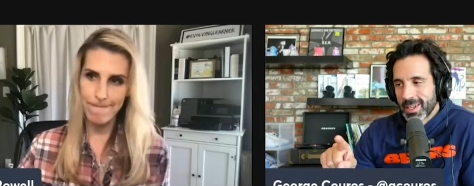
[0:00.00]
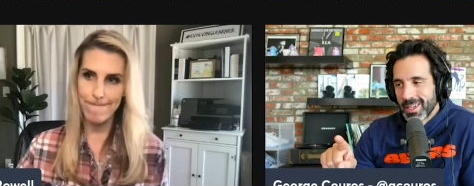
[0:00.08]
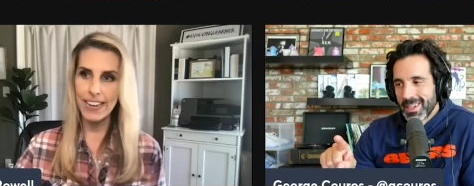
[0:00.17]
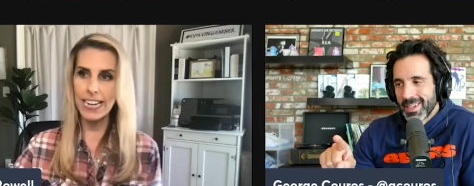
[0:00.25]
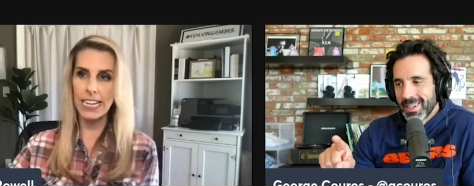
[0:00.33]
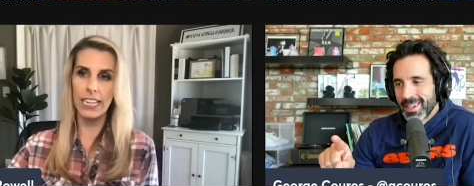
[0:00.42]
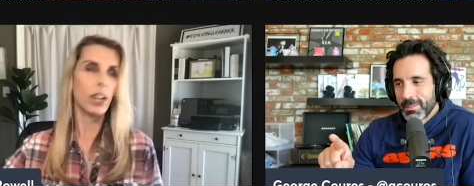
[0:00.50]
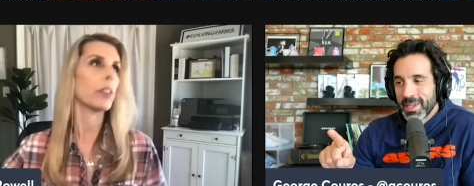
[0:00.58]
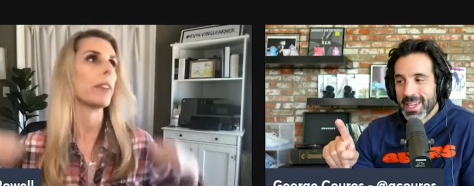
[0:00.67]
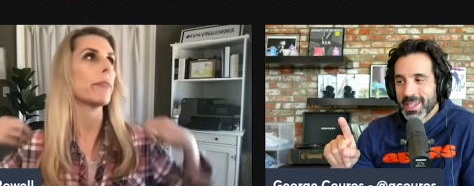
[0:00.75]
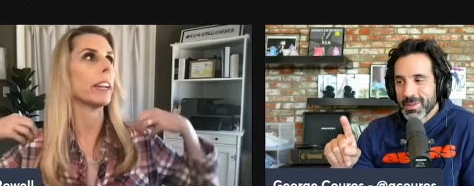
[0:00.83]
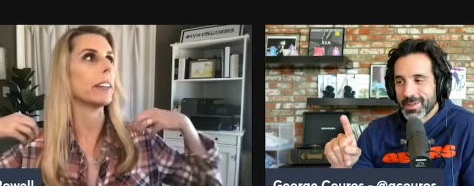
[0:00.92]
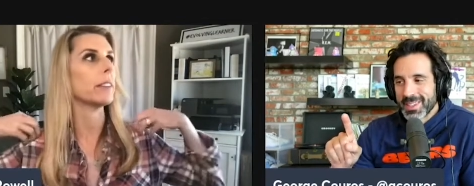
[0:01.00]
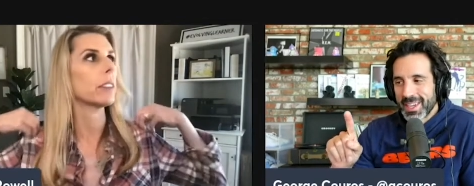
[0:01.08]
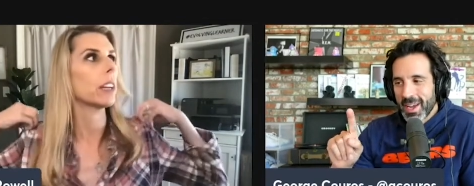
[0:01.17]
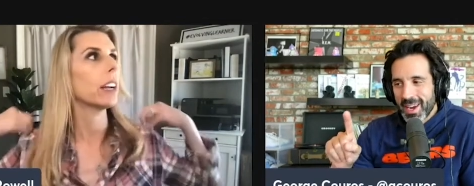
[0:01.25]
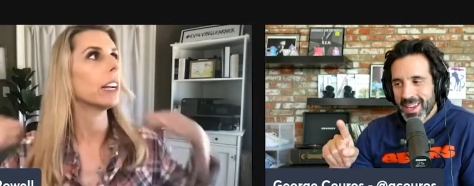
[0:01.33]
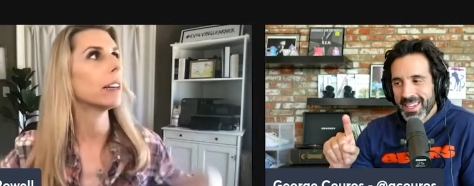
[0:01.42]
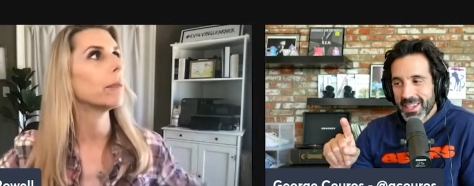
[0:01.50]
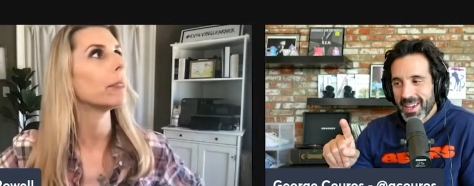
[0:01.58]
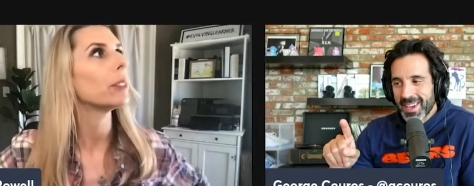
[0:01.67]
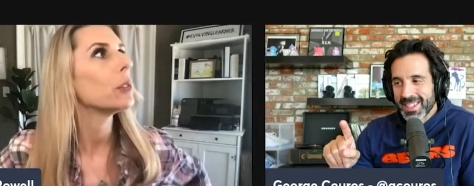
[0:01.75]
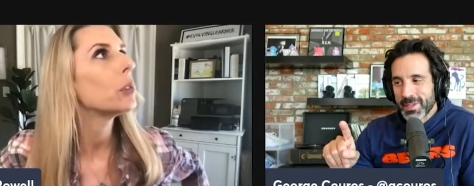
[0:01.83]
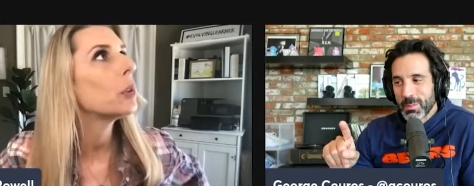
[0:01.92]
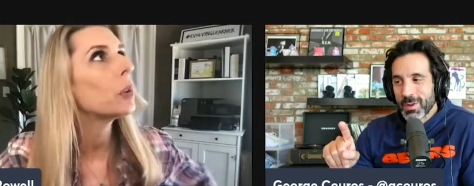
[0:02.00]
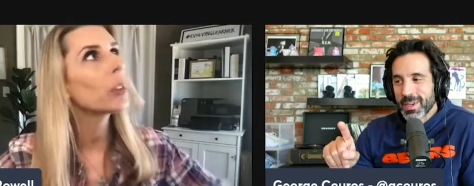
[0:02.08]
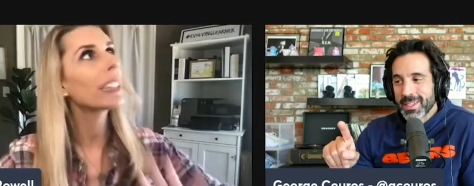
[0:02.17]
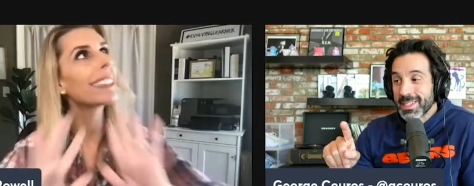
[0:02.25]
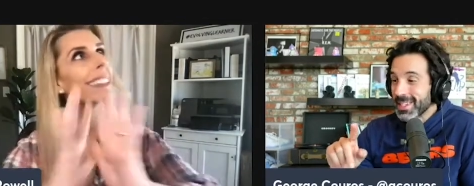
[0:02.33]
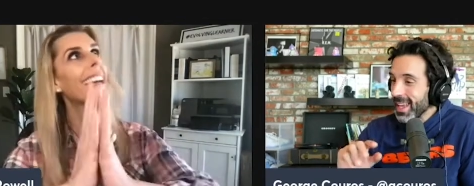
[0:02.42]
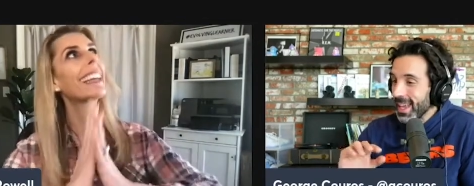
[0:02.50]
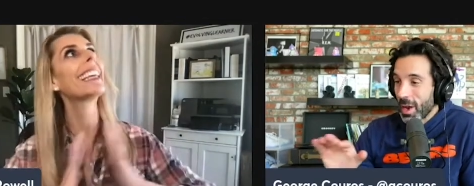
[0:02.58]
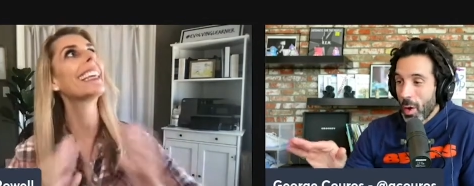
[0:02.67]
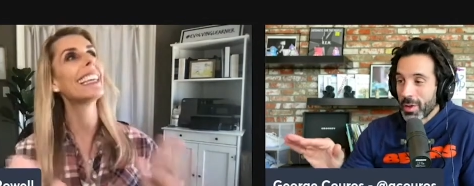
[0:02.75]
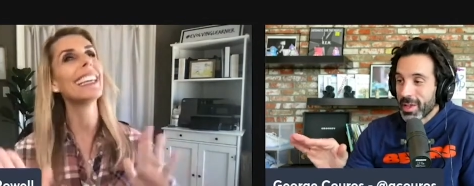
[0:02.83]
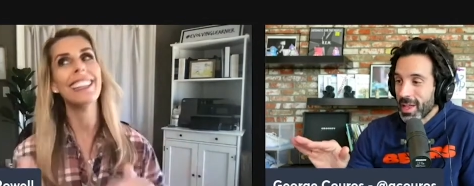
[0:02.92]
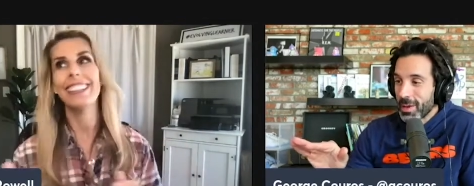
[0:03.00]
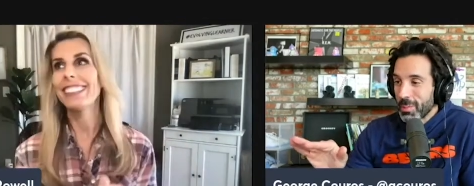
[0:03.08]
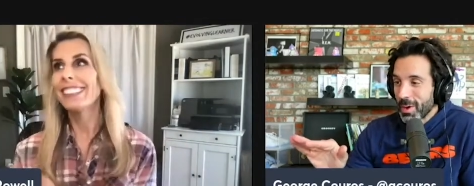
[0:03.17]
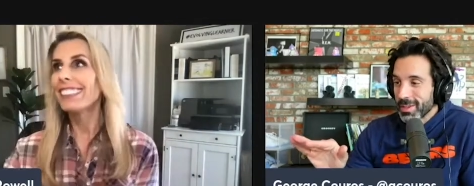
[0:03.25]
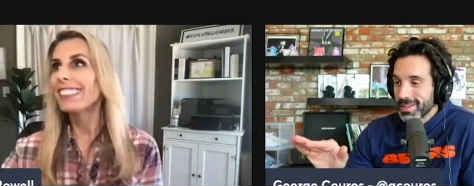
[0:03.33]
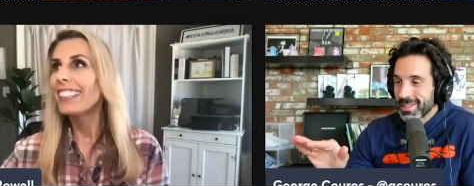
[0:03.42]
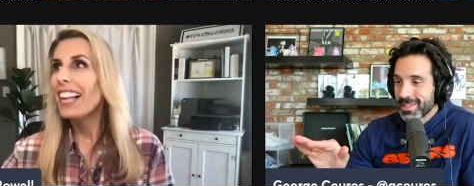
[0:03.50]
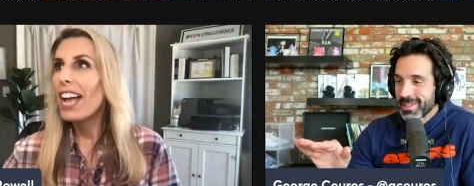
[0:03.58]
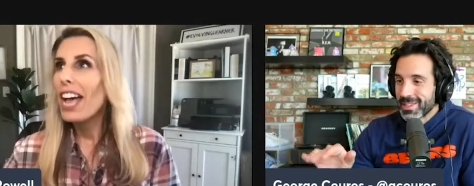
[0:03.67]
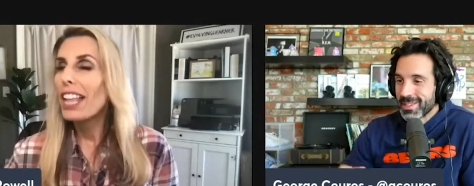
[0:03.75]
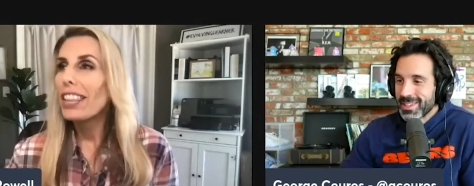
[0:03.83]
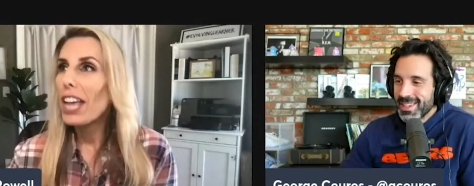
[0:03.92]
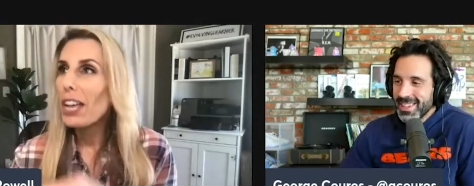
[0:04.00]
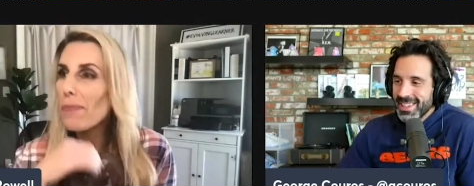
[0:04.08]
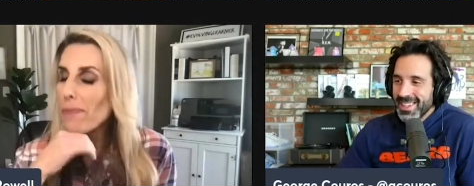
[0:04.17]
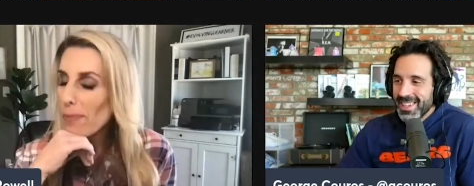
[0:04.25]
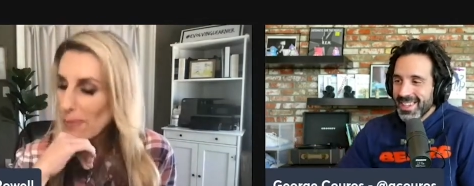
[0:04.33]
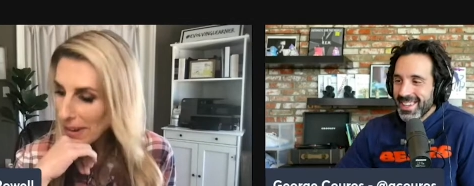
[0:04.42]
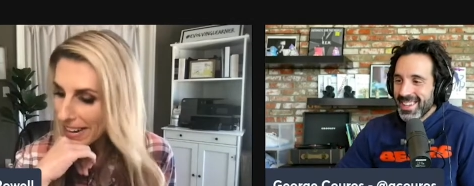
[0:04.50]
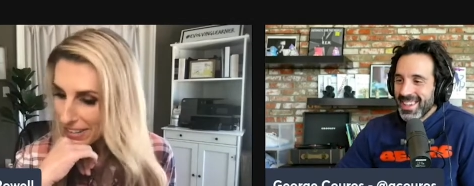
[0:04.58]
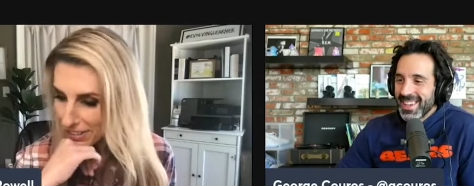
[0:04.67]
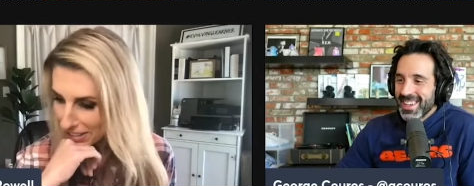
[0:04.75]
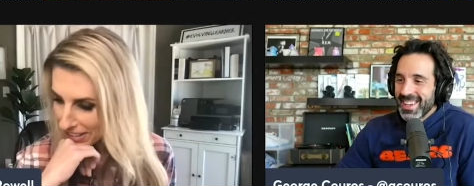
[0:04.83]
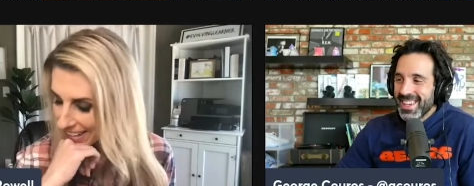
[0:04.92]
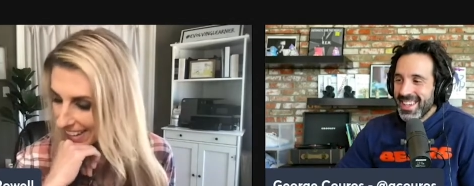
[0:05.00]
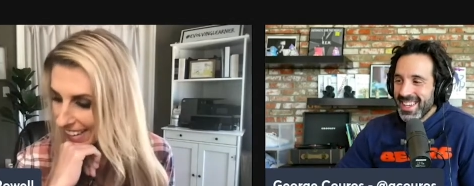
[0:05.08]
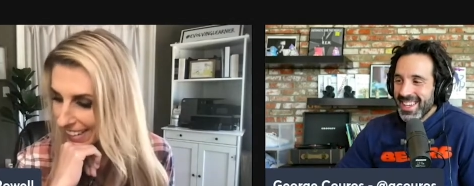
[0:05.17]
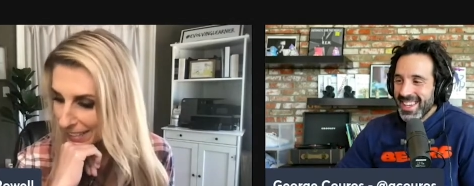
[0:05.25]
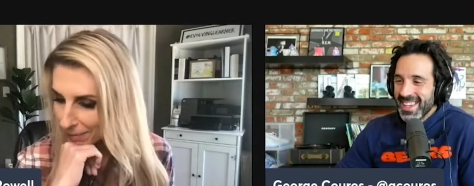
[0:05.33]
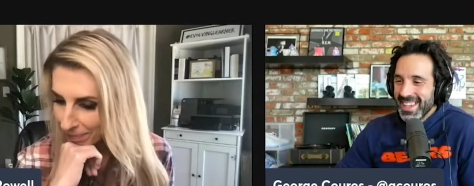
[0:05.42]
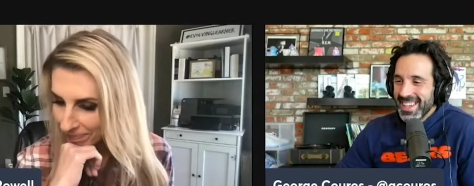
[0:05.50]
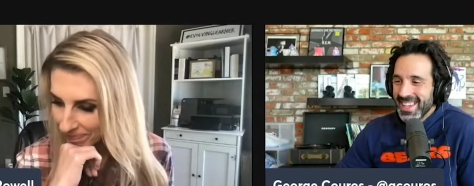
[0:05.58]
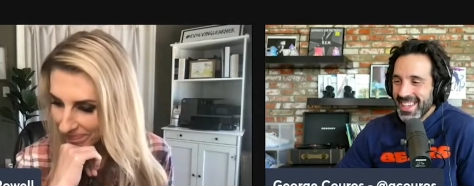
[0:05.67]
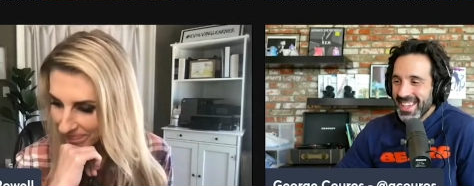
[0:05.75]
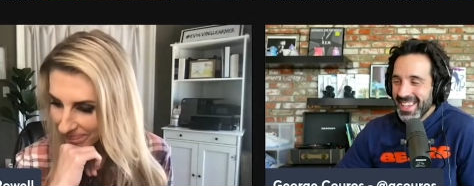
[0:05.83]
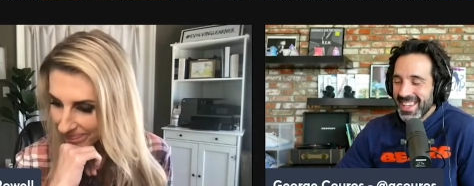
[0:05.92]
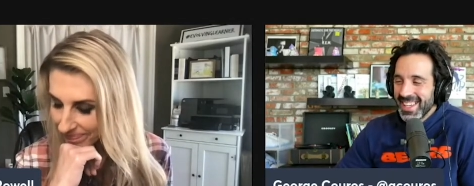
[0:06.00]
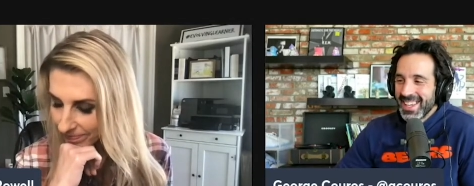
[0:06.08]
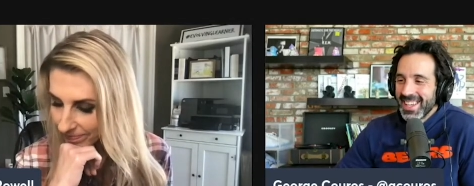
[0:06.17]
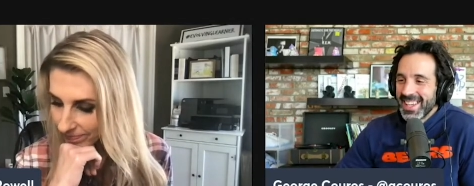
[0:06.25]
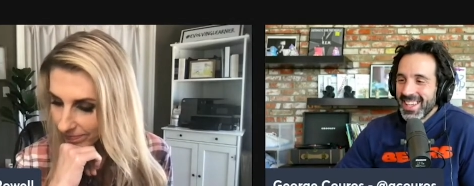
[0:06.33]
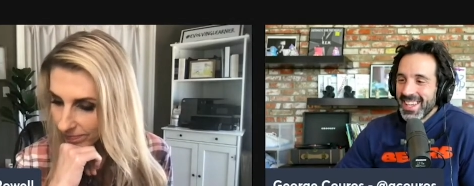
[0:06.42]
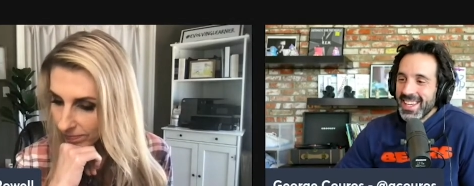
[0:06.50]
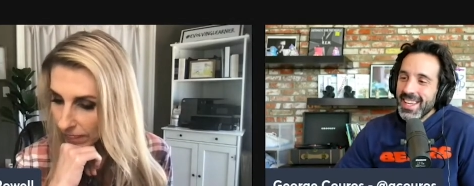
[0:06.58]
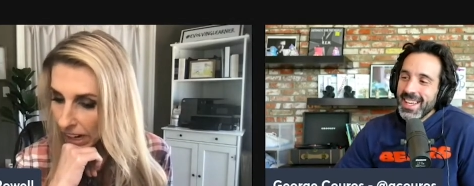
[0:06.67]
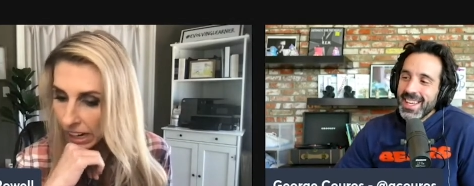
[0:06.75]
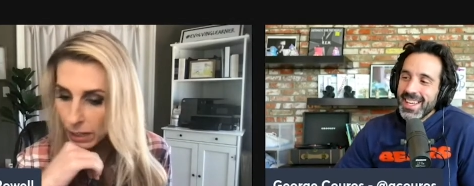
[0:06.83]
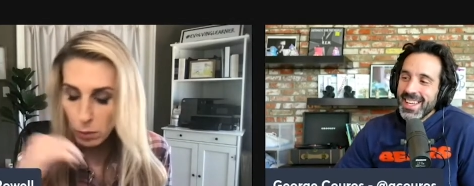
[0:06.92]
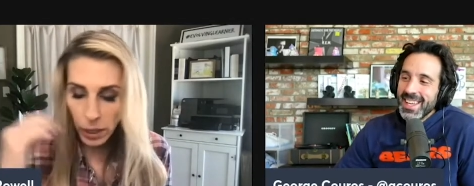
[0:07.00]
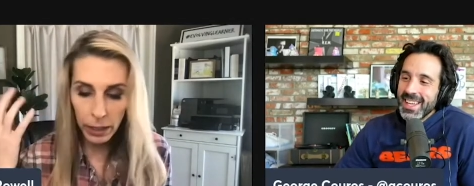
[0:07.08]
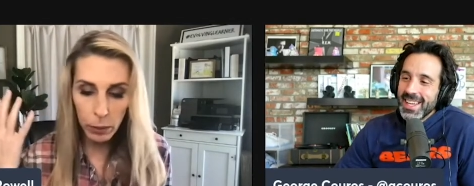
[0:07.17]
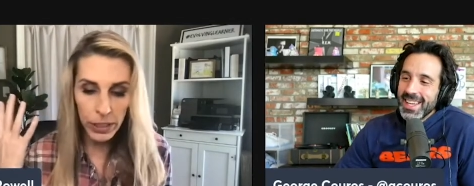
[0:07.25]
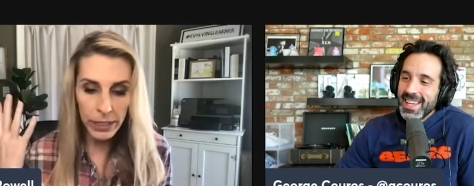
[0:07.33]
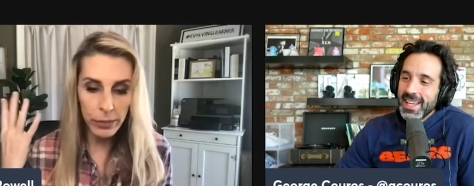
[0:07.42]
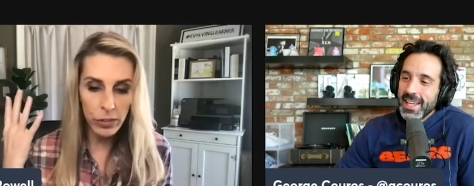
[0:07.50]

Speaker 1: Fine. Okay, fine. You got to um, you got to get
Speaker 2: the book to get all the other parts.
Speaker 1: A lot of pressure. Um, I I would even